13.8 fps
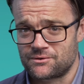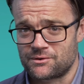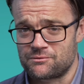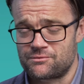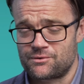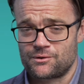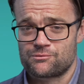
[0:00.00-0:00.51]
you can
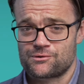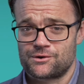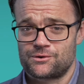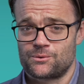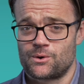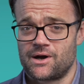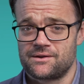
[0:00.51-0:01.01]
feel free
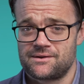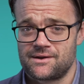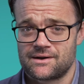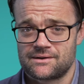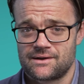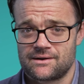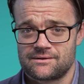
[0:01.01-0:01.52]
to
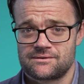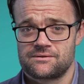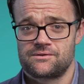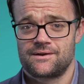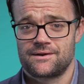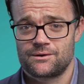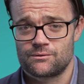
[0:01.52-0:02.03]
contact us.
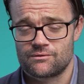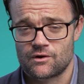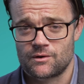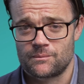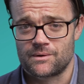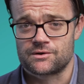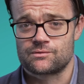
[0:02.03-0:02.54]
Thank you
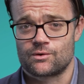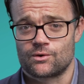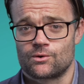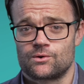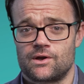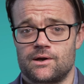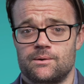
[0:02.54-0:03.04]
very much for your
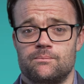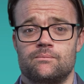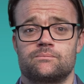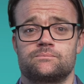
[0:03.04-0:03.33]
time.